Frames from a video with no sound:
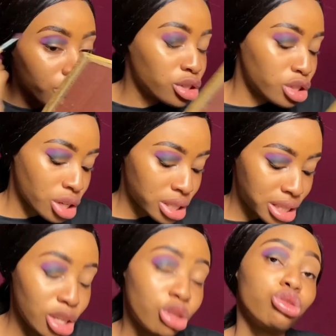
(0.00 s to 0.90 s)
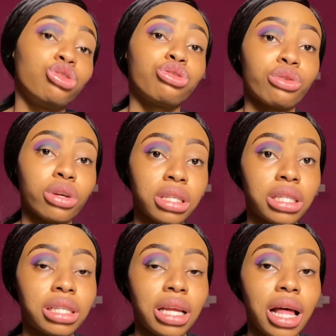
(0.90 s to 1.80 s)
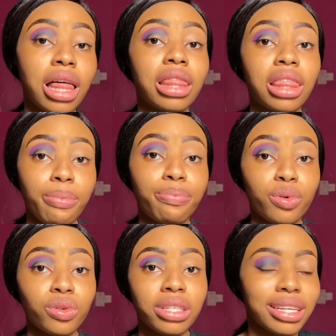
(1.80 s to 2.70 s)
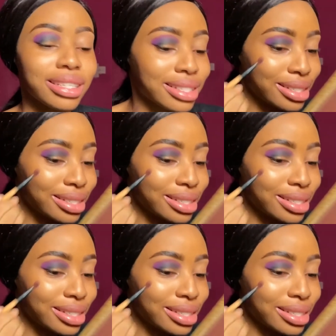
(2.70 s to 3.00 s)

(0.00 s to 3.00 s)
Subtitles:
you just need to trust the process, you